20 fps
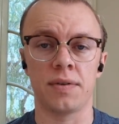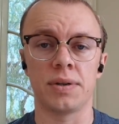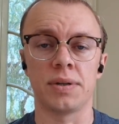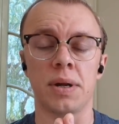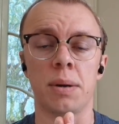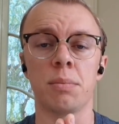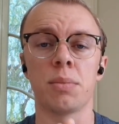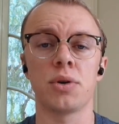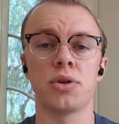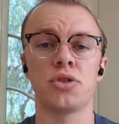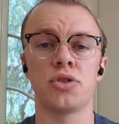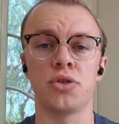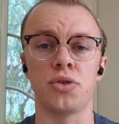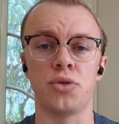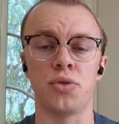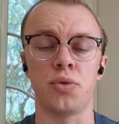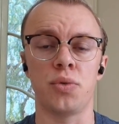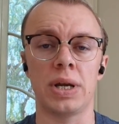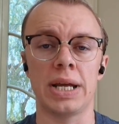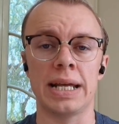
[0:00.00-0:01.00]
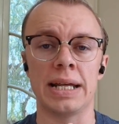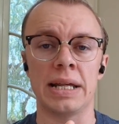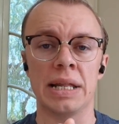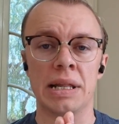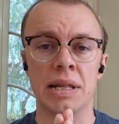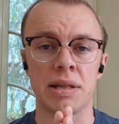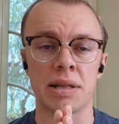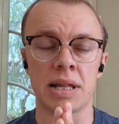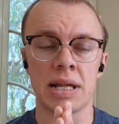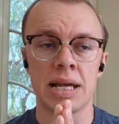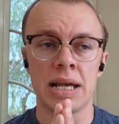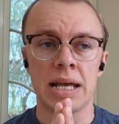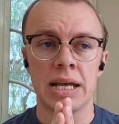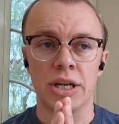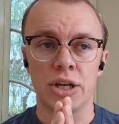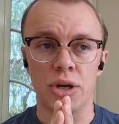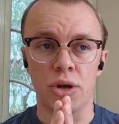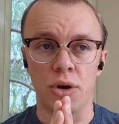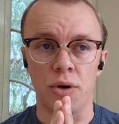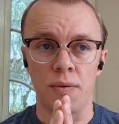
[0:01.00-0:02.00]
Number two is
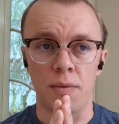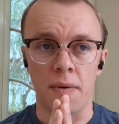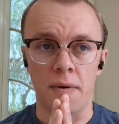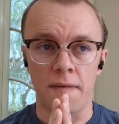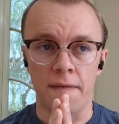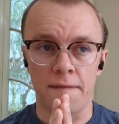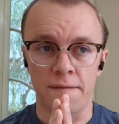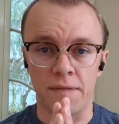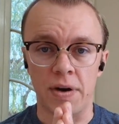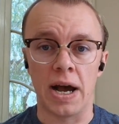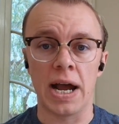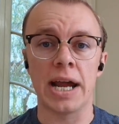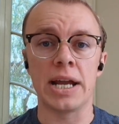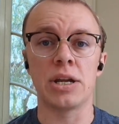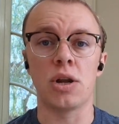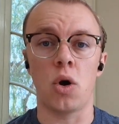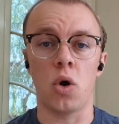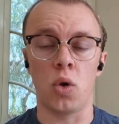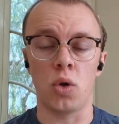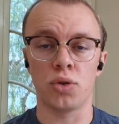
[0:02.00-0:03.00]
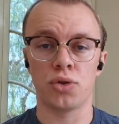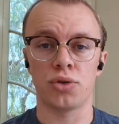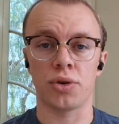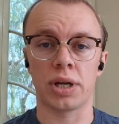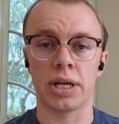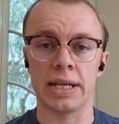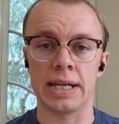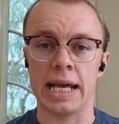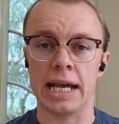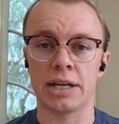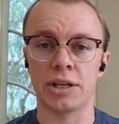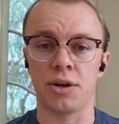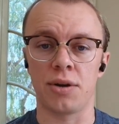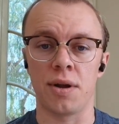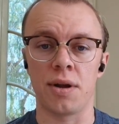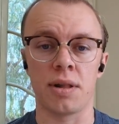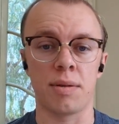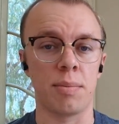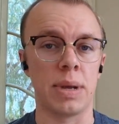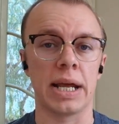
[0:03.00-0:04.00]
you know find ultra
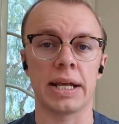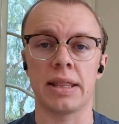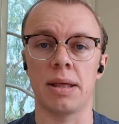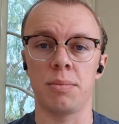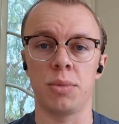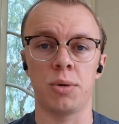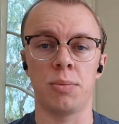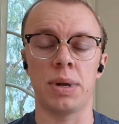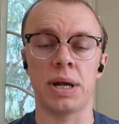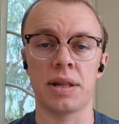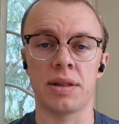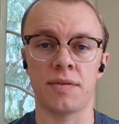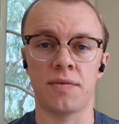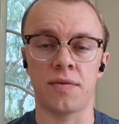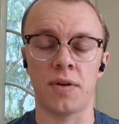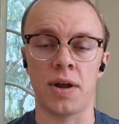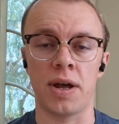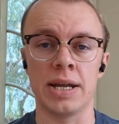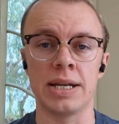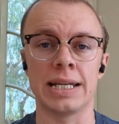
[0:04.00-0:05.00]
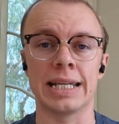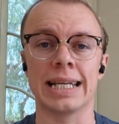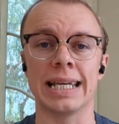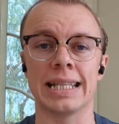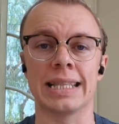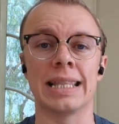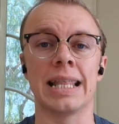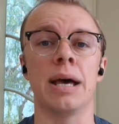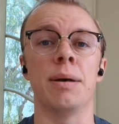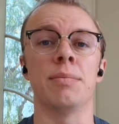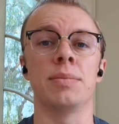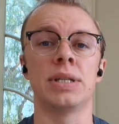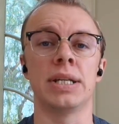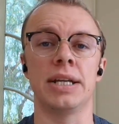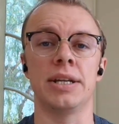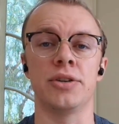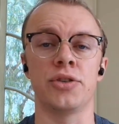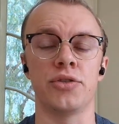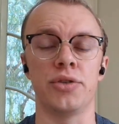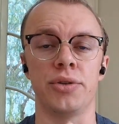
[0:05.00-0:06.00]
connectors, make them your best friend, get them to
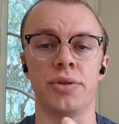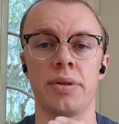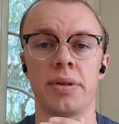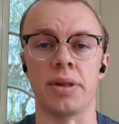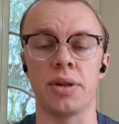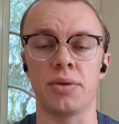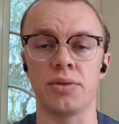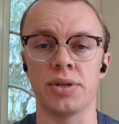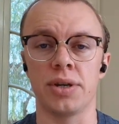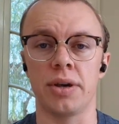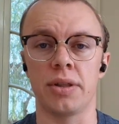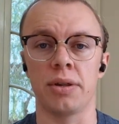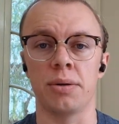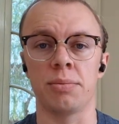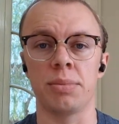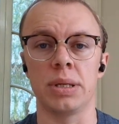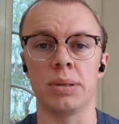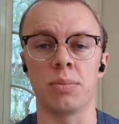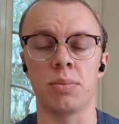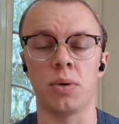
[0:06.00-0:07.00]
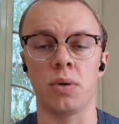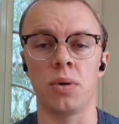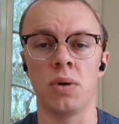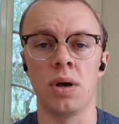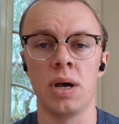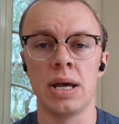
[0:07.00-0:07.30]
introduce you to other people.